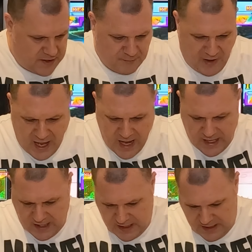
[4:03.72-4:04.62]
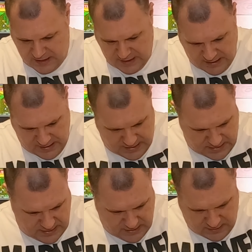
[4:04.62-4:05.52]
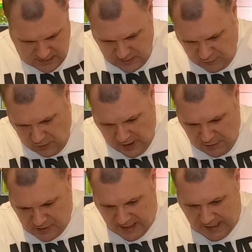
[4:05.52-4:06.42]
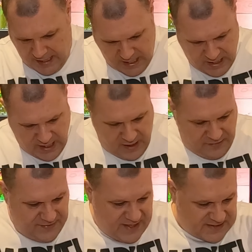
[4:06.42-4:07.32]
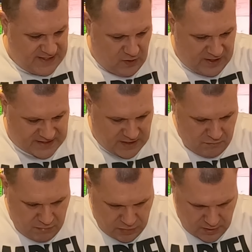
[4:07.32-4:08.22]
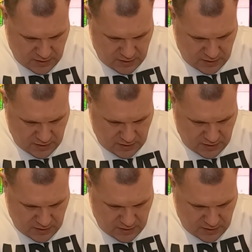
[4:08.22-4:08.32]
mate. Right, okay. There's the item.